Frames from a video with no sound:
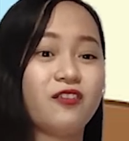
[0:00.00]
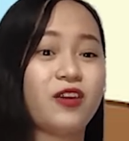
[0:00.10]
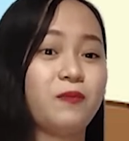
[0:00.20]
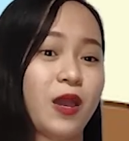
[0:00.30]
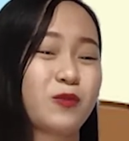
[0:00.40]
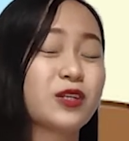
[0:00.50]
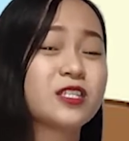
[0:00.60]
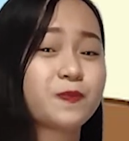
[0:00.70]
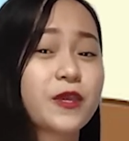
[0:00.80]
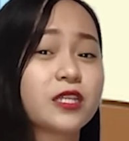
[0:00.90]
of a
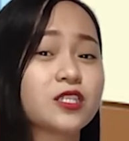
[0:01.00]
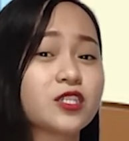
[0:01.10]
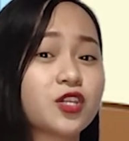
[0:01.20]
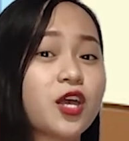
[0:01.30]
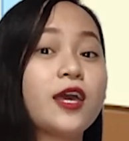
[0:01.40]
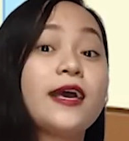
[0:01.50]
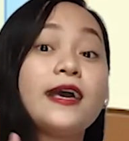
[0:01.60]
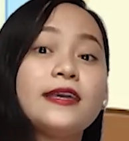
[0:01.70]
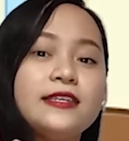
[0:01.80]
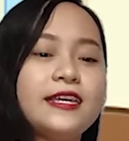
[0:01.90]
memorized speech?
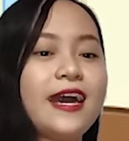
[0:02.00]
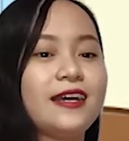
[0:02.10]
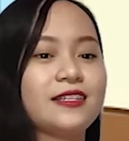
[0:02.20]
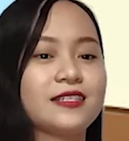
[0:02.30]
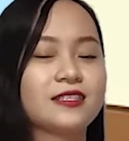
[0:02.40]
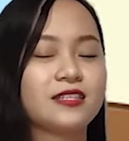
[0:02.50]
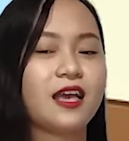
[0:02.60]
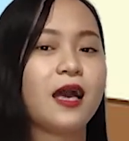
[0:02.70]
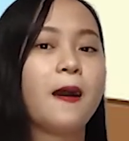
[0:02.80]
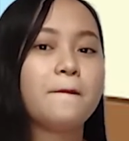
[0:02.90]
Yes.
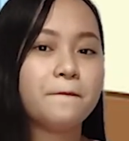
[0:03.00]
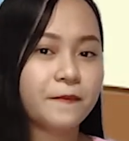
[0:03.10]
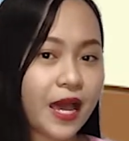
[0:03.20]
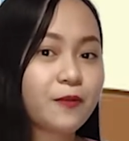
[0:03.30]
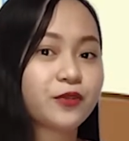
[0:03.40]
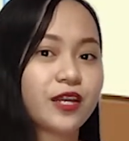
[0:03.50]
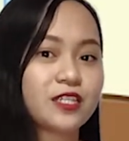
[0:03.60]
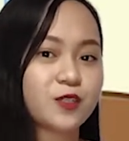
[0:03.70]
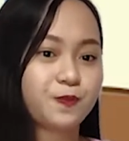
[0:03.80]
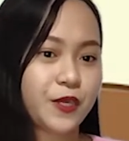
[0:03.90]

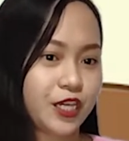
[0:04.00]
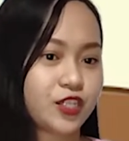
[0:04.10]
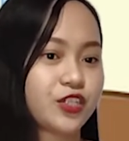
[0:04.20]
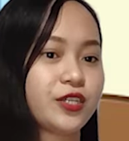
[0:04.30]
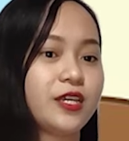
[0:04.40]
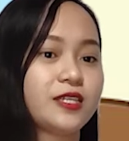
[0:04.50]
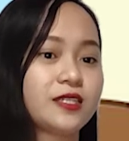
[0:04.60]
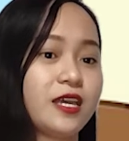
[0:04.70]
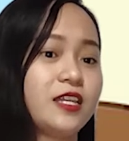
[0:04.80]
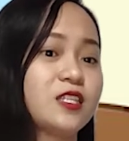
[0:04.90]
Memorized speech is
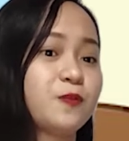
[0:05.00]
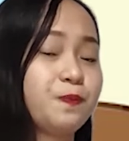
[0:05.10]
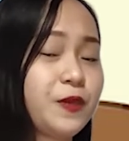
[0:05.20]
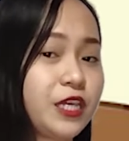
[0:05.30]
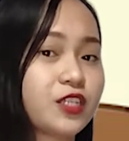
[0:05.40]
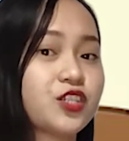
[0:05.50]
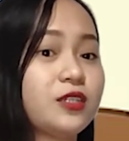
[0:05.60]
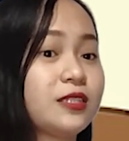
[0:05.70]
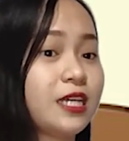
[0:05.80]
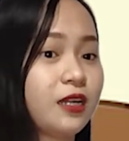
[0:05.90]
a speech
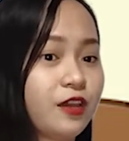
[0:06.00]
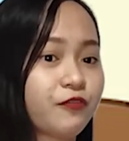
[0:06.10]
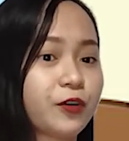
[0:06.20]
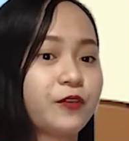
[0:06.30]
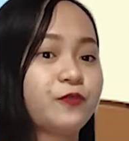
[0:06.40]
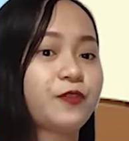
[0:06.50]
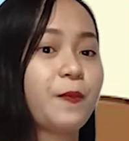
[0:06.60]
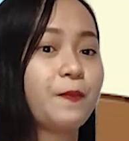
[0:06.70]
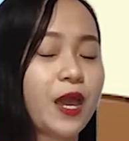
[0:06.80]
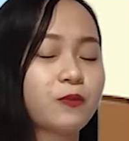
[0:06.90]
delivered
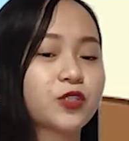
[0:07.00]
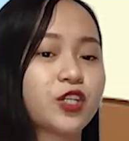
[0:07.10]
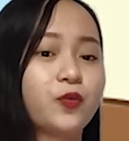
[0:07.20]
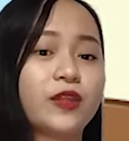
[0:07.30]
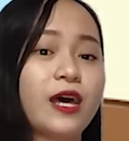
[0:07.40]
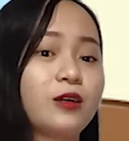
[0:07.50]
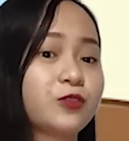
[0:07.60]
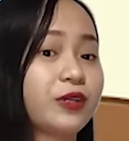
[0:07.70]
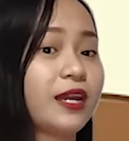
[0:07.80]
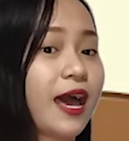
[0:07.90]
from memory
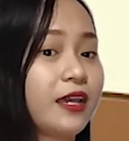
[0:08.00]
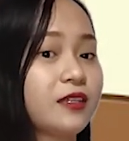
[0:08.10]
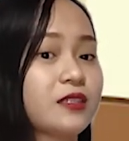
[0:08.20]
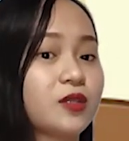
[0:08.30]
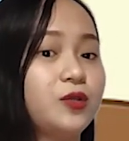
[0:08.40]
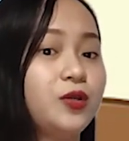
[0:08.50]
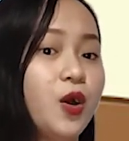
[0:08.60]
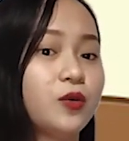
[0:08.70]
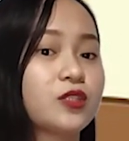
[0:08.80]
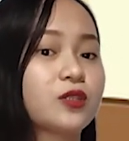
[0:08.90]
without reliance on
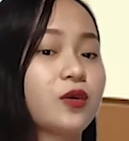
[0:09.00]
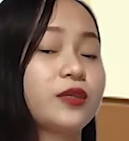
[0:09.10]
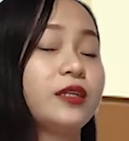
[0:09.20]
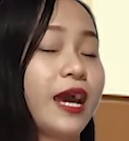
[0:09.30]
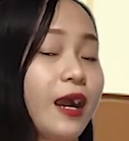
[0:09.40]
notes or an